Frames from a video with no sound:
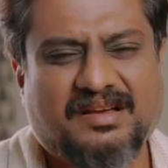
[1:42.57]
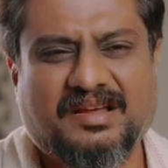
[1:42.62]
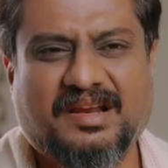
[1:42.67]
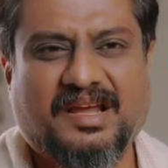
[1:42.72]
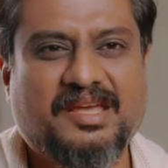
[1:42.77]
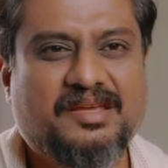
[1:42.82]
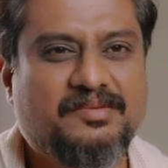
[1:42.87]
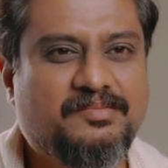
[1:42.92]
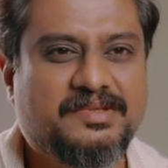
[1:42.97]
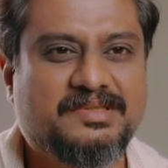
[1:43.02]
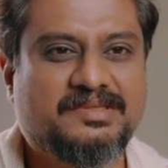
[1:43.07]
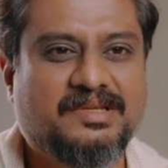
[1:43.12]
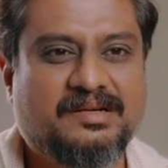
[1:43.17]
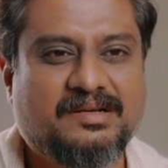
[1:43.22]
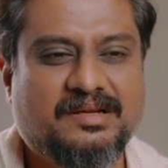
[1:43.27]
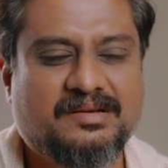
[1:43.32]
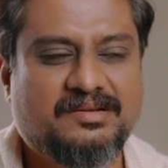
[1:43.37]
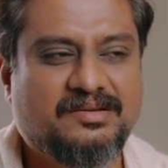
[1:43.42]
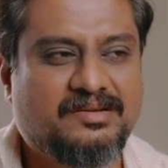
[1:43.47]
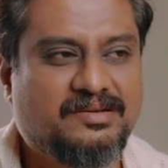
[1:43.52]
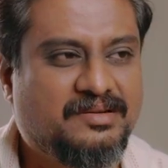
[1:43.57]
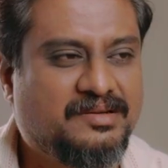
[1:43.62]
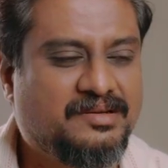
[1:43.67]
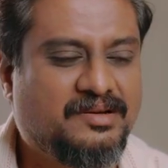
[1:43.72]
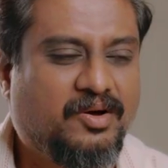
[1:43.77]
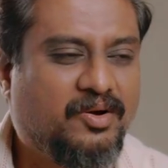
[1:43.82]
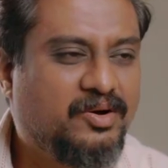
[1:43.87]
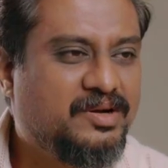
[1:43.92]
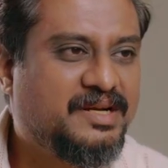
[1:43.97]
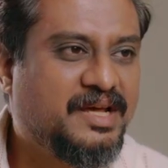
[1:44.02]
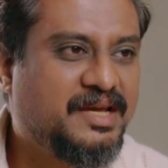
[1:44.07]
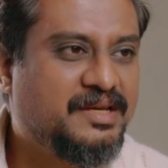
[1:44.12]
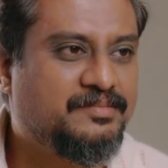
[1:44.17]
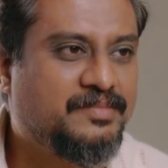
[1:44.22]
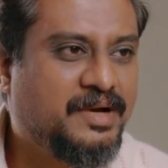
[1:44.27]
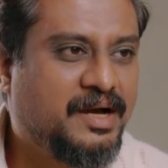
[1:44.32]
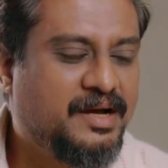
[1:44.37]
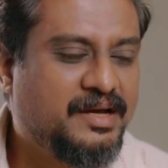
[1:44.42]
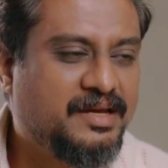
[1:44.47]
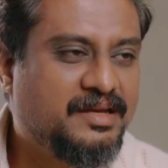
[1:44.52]
crime is at an
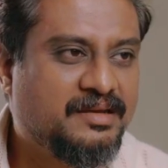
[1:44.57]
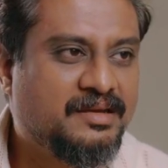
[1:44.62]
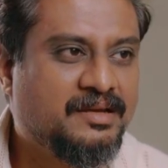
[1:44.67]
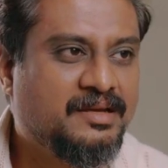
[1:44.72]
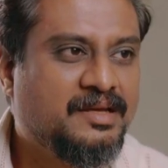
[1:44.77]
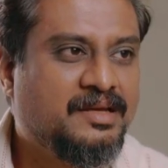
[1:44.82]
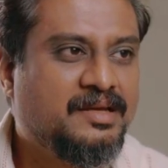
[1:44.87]
all-time high,